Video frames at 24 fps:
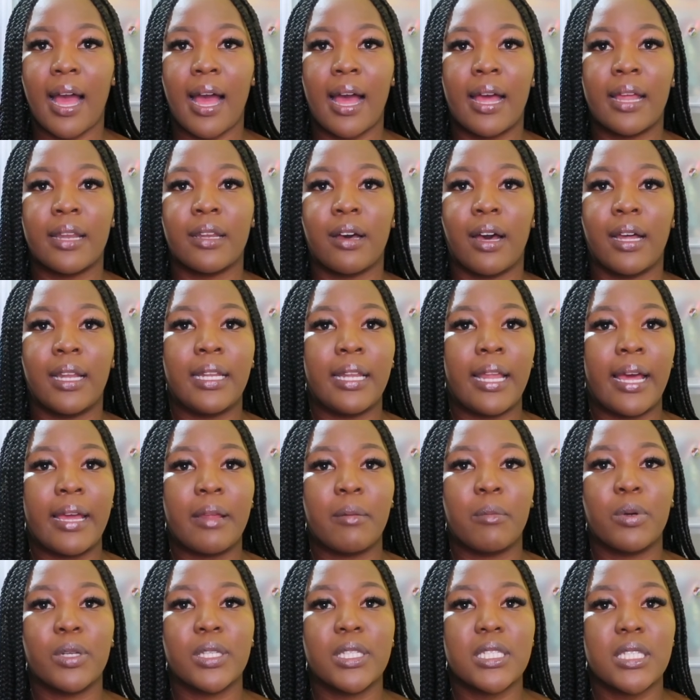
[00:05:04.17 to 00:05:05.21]
an
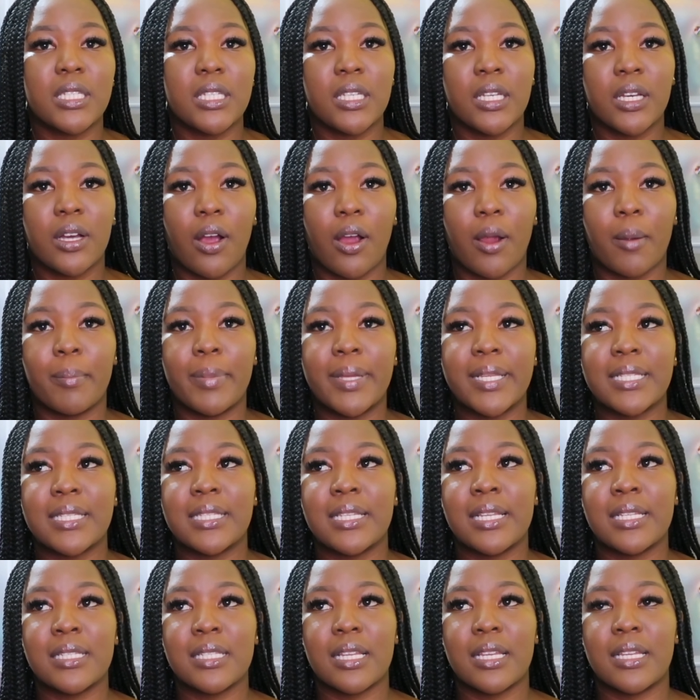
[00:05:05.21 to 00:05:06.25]
online boutique or
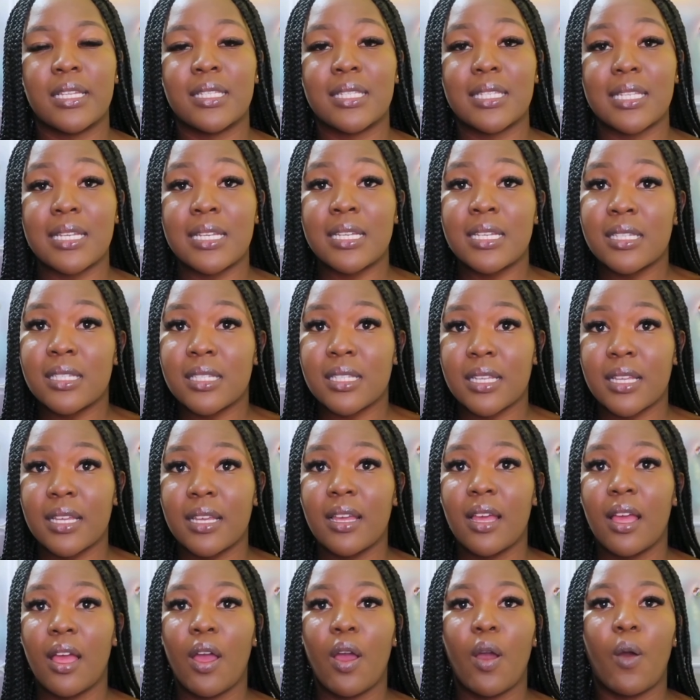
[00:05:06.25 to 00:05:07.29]
business is
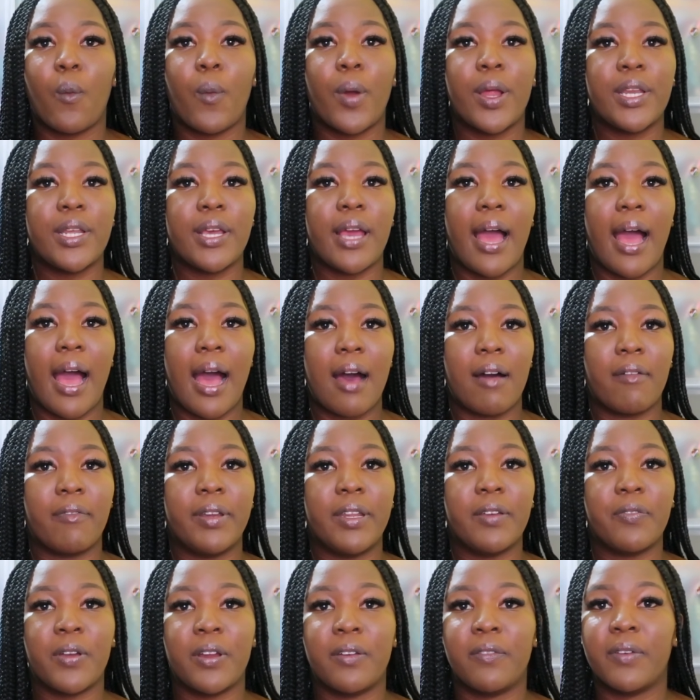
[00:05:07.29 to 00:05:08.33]
easy when you
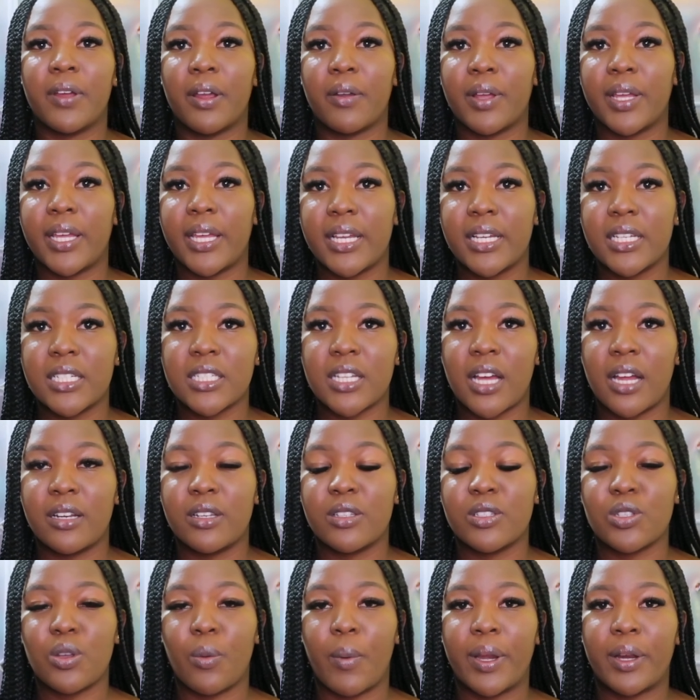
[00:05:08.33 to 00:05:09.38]
have different
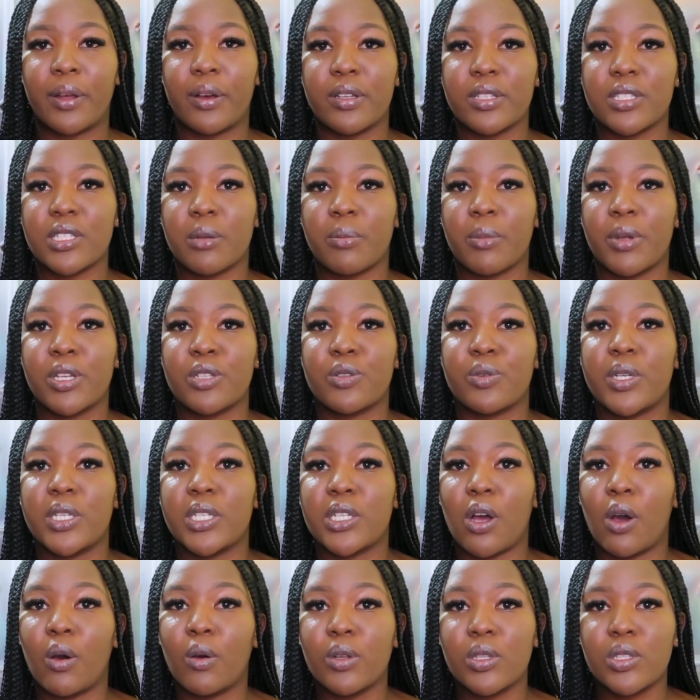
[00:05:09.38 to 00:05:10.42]
variations. So when customers
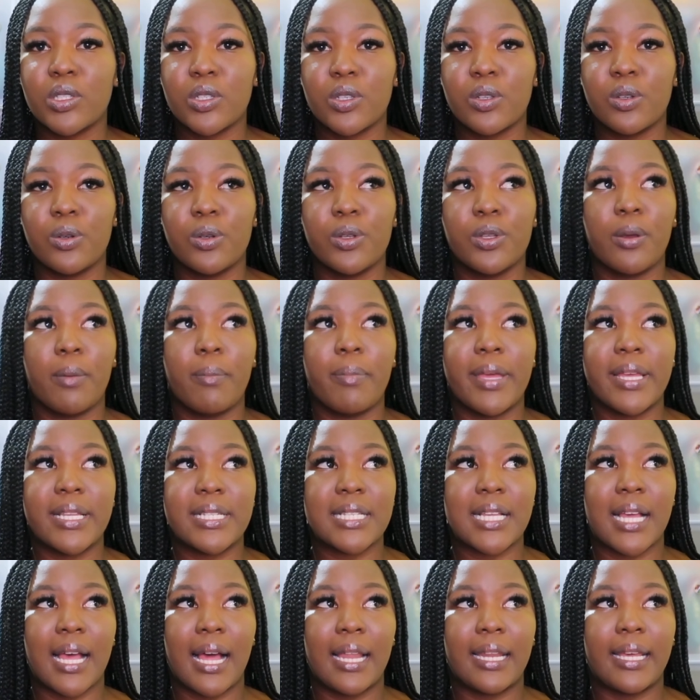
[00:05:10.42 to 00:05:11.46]
reach out to you, you
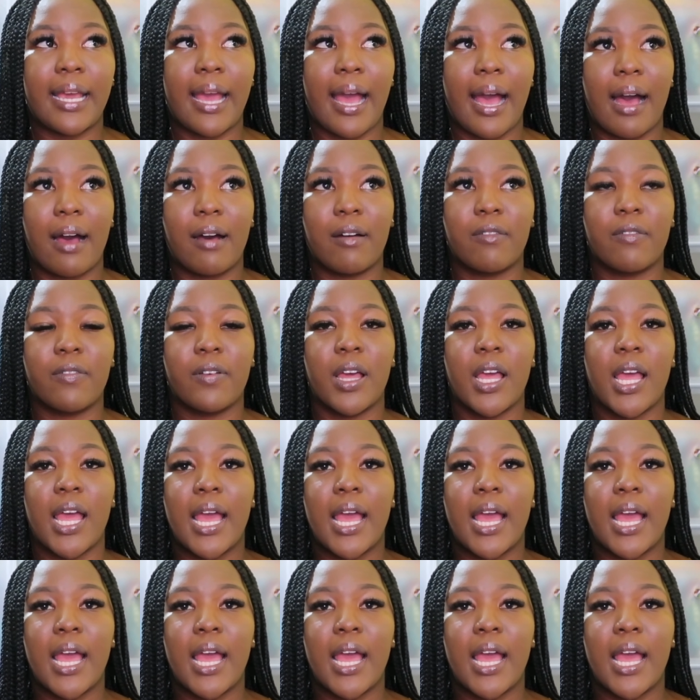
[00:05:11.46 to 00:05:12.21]
basically have